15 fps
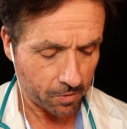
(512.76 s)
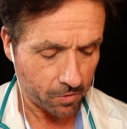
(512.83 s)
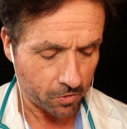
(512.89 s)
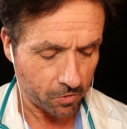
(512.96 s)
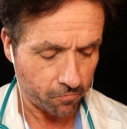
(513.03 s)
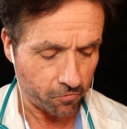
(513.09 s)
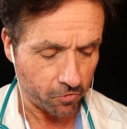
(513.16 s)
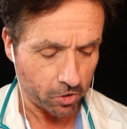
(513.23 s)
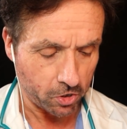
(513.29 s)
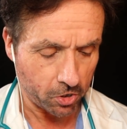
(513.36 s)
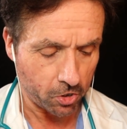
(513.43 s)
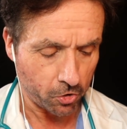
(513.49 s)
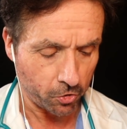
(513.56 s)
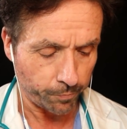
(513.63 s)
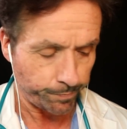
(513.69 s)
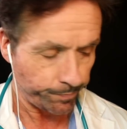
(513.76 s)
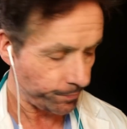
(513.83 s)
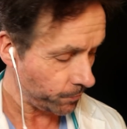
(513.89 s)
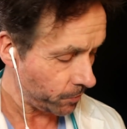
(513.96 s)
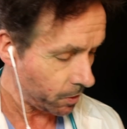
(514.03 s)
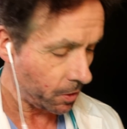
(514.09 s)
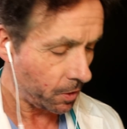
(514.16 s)
Good for you.
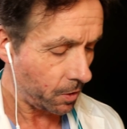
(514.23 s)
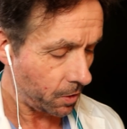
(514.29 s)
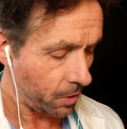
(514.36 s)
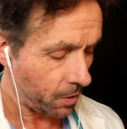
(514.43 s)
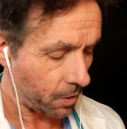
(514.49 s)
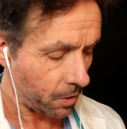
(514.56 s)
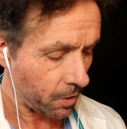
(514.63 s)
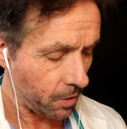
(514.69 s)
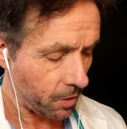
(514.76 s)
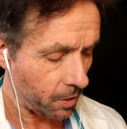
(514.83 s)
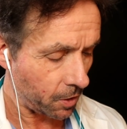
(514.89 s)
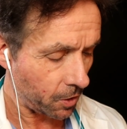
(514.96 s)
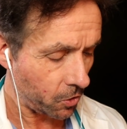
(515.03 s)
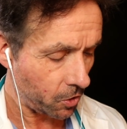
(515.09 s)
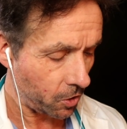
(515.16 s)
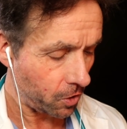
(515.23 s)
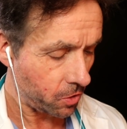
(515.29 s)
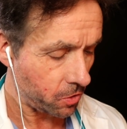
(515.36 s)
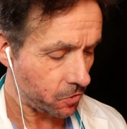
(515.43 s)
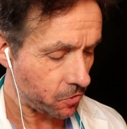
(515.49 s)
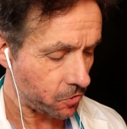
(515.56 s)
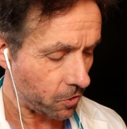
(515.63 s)
Okie dokie.
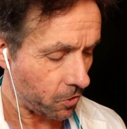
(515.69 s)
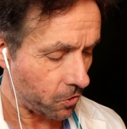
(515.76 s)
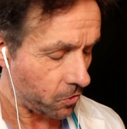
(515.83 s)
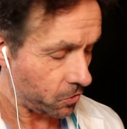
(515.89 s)
So,